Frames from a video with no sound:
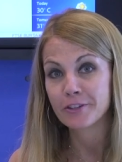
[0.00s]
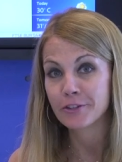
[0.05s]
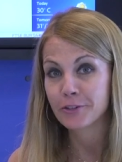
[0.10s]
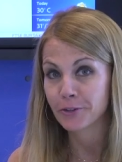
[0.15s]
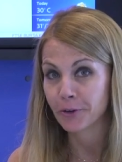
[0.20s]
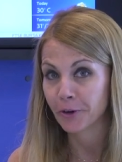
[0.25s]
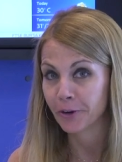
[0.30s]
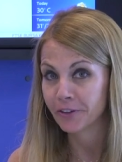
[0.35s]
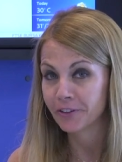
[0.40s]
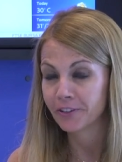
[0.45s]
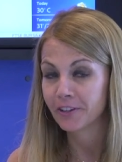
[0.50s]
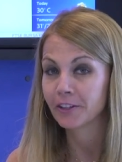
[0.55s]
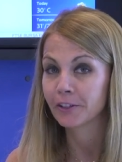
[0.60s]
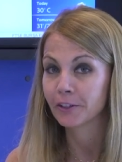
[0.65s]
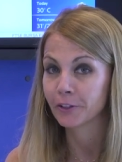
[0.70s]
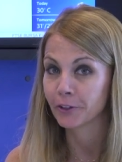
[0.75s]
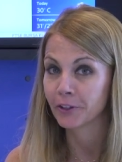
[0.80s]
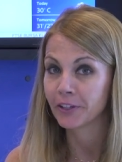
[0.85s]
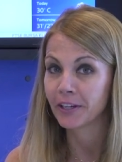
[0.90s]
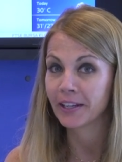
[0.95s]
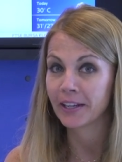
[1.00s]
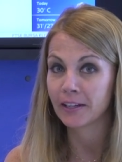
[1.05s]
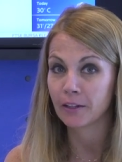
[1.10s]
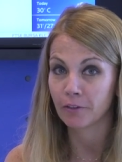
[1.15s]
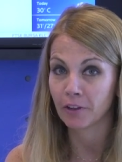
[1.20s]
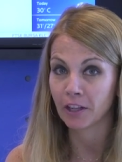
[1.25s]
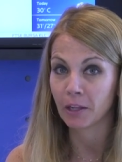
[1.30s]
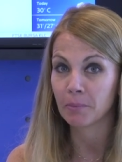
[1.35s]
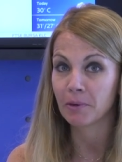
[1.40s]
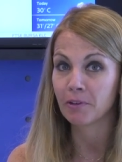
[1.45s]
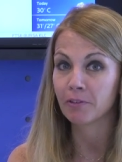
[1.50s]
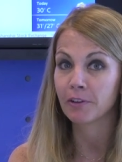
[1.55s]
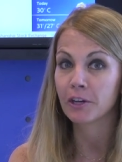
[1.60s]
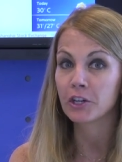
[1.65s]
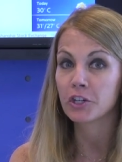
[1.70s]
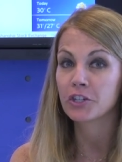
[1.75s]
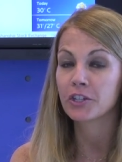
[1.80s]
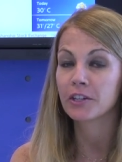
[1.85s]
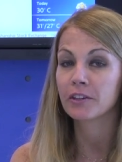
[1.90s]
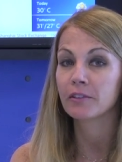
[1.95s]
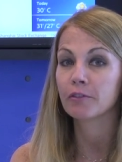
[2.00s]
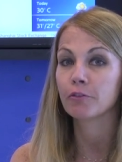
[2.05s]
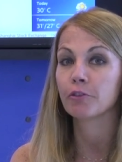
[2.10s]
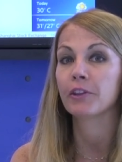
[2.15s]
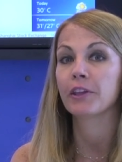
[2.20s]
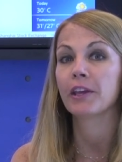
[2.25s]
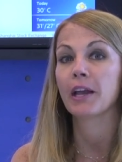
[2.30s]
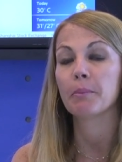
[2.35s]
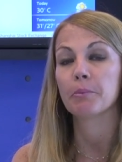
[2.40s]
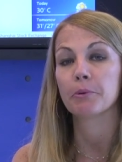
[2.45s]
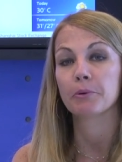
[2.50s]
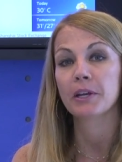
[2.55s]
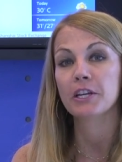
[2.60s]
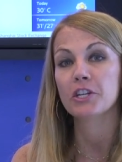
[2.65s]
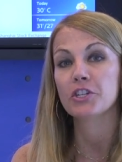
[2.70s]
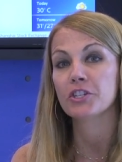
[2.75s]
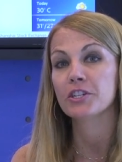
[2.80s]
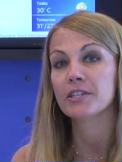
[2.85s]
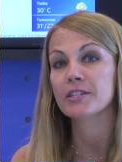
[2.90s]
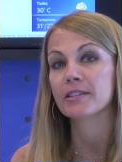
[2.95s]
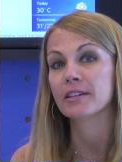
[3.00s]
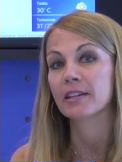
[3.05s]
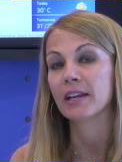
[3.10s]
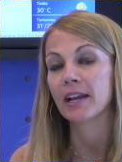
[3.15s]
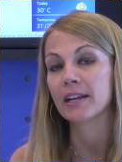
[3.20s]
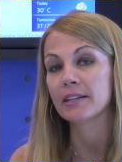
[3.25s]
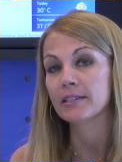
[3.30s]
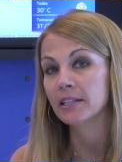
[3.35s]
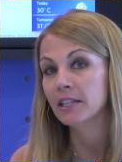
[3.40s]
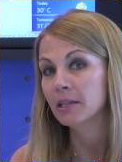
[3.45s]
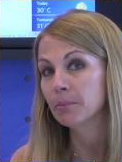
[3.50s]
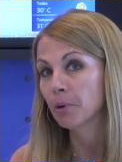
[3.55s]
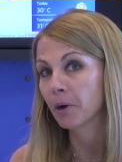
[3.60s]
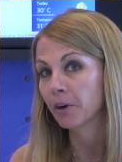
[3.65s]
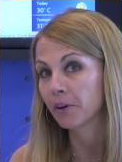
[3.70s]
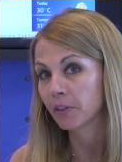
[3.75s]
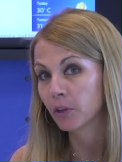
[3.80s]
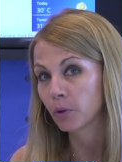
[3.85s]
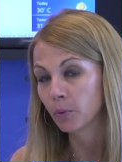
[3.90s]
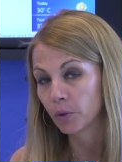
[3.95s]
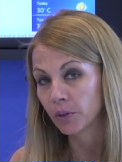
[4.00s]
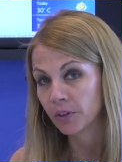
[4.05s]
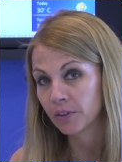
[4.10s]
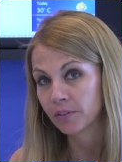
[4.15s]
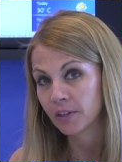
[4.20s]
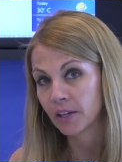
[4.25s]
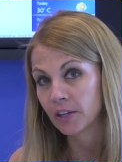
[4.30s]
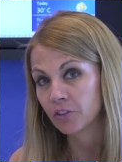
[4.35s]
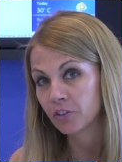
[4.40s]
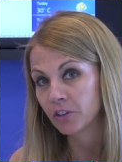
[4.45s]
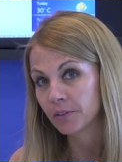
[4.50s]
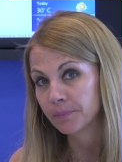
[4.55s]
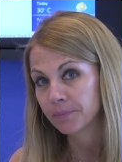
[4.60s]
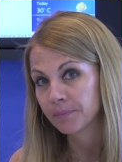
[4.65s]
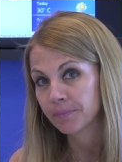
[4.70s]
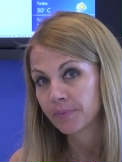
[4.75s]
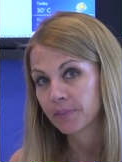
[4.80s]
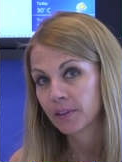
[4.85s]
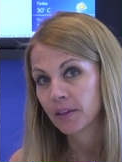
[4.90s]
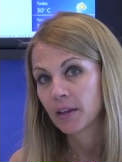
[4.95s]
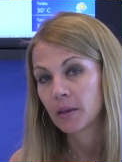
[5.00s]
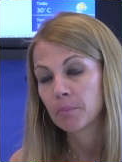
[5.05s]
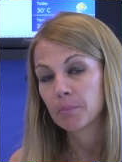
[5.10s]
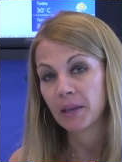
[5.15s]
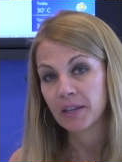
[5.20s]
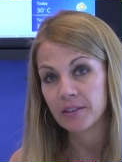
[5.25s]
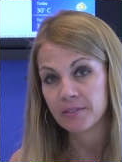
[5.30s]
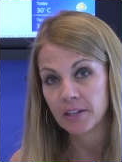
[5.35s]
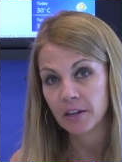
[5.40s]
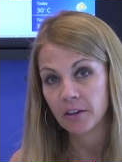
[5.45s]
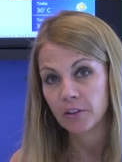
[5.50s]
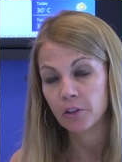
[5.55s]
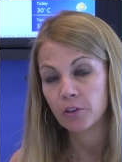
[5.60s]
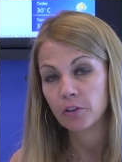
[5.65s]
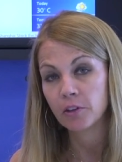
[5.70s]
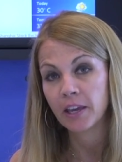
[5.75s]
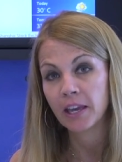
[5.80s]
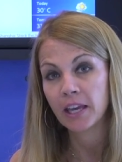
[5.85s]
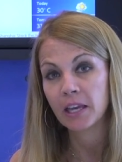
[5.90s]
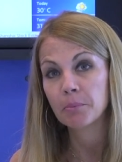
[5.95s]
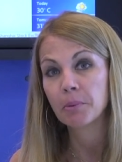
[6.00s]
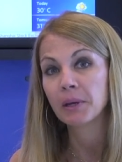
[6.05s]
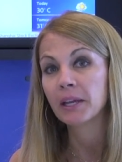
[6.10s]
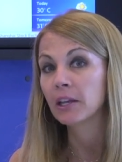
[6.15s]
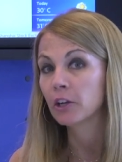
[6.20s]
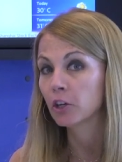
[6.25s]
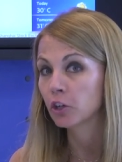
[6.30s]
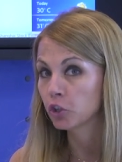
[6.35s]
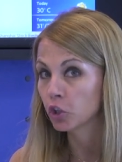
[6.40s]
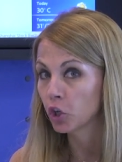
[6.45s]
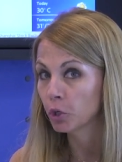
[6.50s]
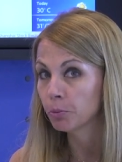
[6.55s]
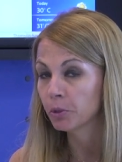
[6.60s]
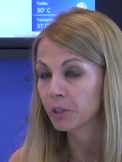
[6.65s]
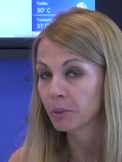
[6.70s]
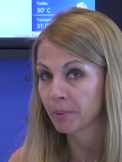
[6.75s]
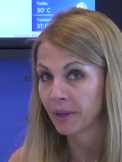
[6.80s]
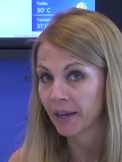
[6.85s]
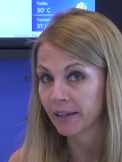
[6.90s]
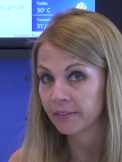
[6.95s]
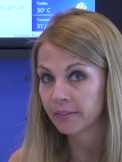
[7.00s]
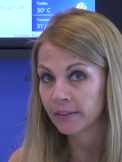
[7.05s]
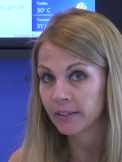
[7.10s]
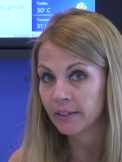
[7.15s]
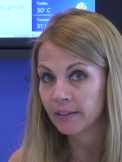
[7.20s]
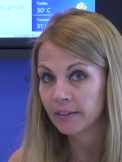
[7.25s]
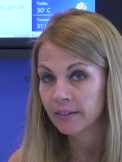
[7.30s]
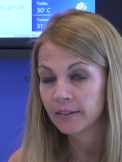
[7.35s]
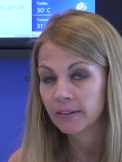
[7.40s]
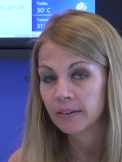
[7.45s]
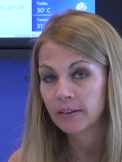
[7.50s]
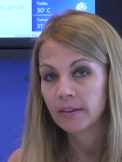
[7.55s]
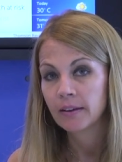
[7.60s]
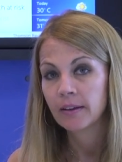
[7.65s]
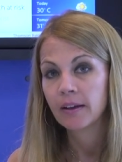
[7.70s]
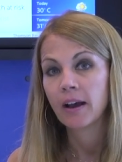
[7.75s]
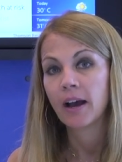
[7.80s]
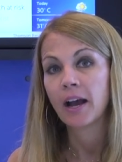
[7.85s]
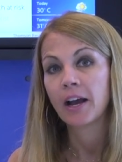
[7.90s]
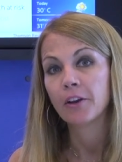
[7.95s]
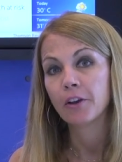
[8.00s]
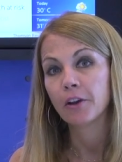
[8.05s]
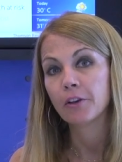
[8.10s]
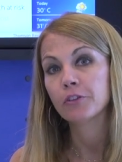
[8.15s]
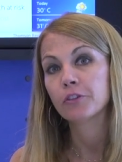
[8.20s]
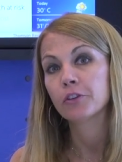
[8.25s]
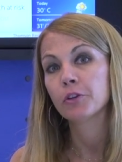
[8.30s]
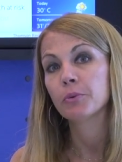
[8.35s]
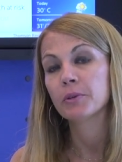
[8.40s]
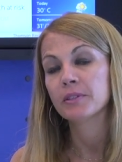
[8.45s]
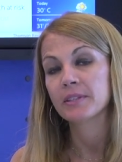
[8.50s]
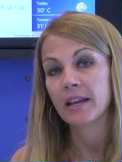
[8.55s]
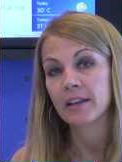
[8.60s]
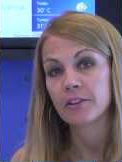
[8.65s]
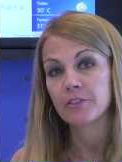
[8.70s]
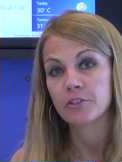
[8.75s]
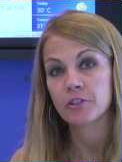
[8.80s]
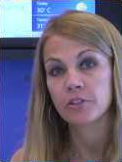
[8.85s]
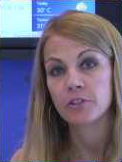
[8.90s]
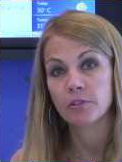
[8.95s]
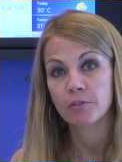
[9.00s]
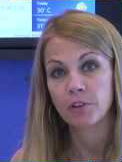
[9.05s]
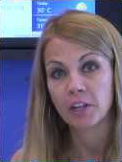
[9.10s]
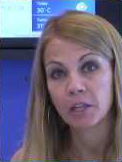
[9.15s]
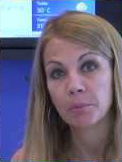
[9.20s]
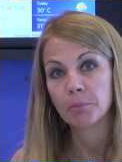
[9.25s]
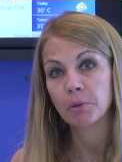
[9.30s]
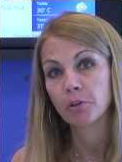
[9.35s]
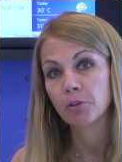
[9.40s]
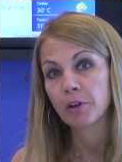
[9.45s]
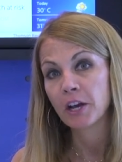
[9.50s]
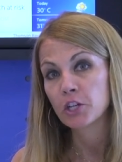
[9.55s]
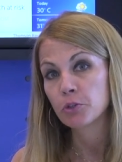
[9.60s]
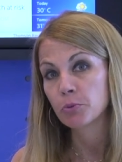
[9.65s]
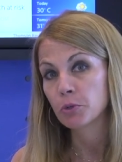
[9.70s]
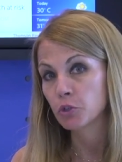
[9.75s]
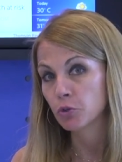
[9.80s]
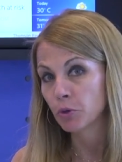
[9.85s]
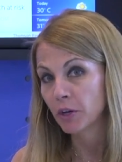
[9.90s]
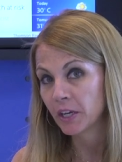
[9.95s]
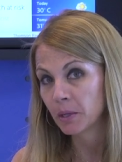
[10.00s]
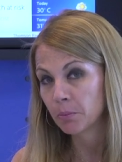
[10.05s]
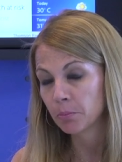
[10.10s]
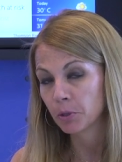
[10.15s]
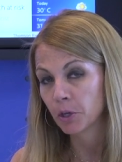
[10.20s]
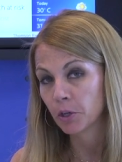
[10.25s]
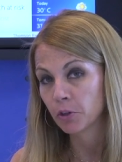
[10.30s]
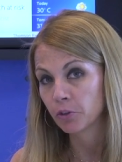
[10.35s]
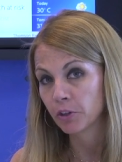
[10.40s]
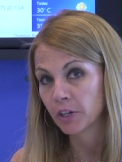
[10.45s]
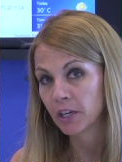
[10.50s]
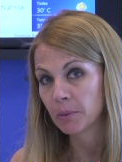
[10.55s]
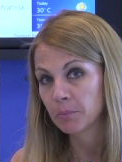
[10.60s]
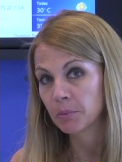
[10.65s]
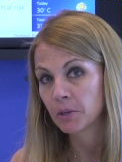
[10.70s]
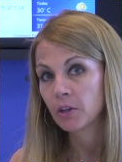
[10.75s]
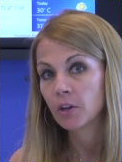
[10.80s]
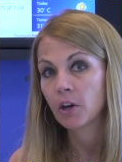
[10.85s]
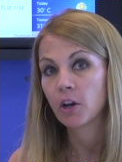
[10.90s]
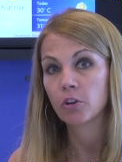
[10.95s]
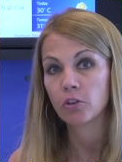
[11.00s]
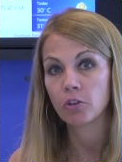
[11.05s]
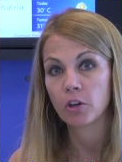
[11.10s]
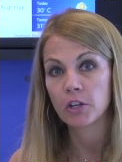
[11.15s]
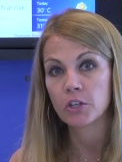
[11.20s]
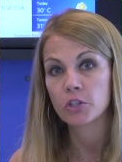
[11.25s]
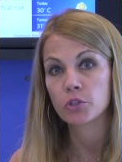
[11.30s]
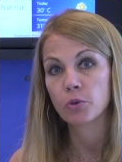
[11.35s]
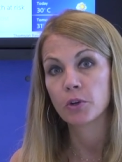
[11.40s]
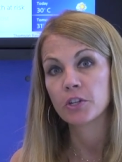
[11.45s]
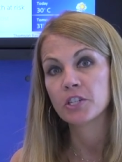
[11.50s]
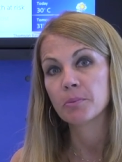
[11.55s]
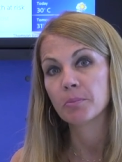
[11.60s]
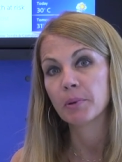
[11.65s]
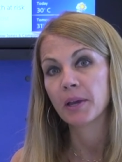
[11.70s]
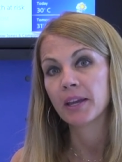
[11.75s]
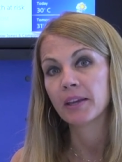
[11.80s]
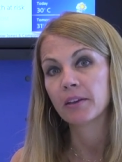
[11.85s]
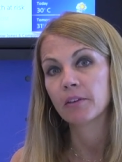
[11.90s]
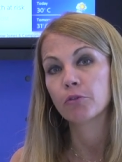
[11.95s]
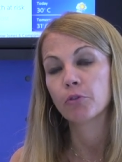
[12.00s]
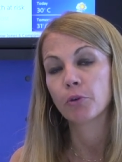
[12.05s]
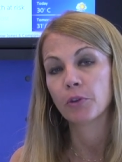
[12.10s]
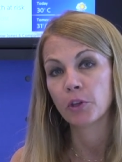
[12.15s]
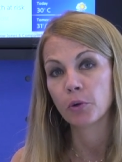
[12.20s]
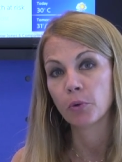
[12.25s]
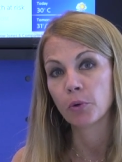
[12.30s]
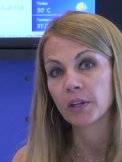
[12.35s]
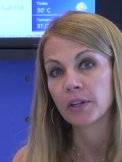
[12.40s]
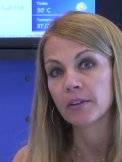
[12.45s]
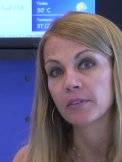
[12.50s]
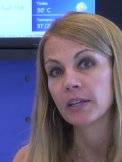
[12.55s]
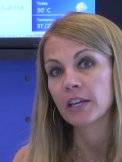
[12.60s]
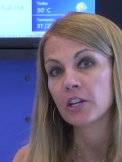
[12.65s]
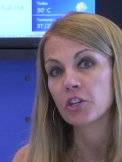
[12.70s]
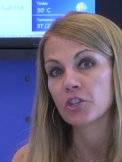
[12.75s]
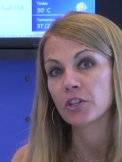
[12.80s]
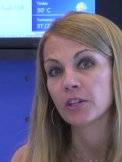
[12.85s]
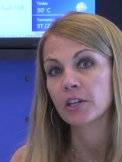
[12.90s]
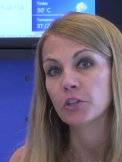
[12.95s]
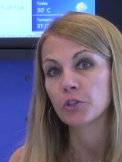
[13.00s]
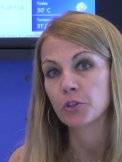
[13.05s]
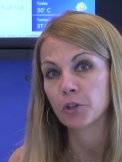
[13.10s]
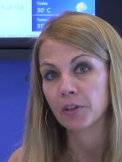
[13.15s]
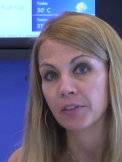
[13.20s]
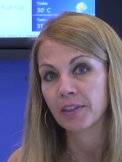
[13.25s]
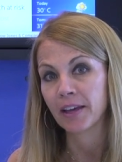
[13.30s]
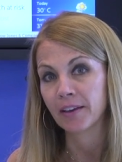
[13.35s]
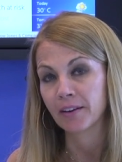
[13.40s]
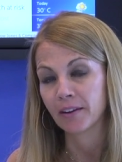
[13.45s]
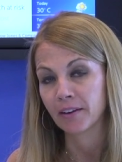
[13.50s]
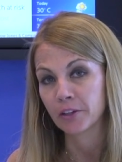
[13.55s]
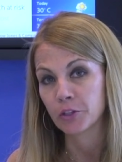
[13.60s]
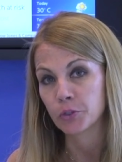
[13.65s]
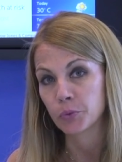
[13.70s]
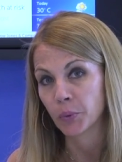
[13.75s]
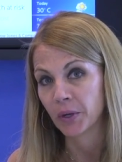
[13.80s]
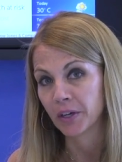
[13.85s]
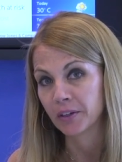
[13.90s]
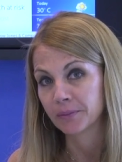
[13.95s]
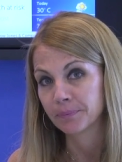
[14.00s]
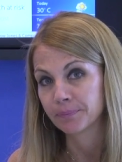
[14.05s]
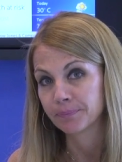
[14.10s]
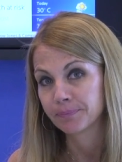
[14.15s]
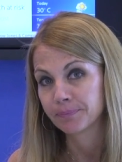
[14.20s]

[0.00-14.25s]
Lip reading: start a learning and development function for the operations and IT part of the organization, based out of the UK but in a global capacity. I also was asked to develop a graduate training program across Deutsche Bank for the organization and took that on as well.